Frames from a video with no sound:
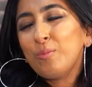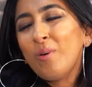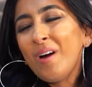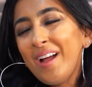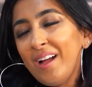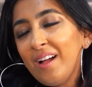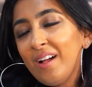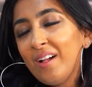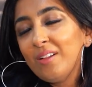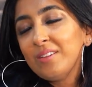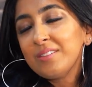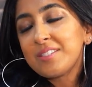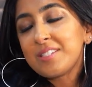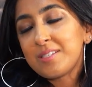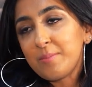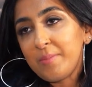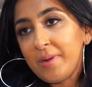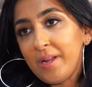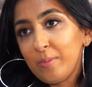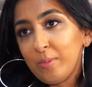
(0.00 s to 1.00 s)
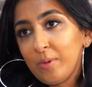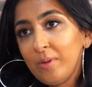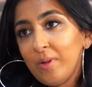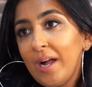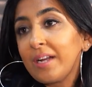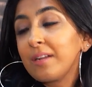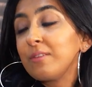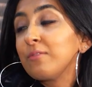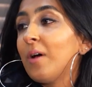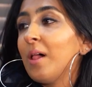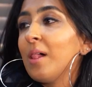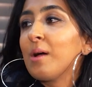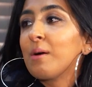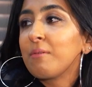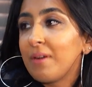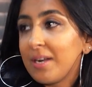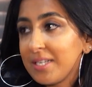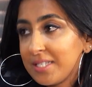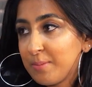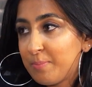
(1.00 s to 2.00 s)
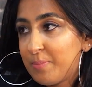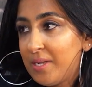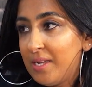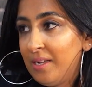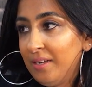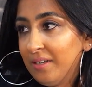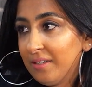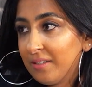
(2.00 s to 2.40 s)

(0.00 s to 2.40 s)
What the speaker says: Well, it's debatable. I can follow a recipe.